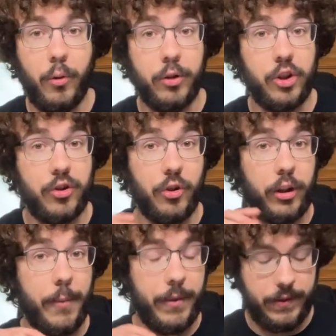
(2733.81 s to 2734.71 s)
or just look
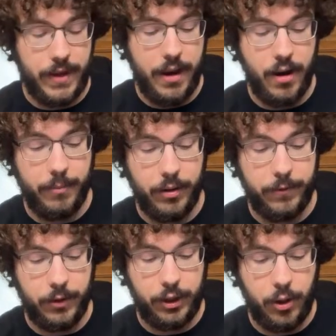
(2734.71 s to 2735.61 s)
up the set number
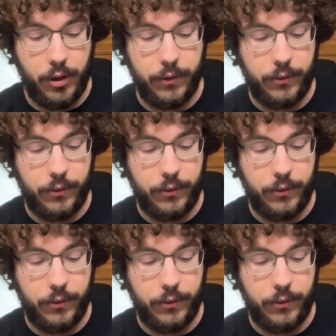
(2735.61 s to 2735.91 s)
for Yoda's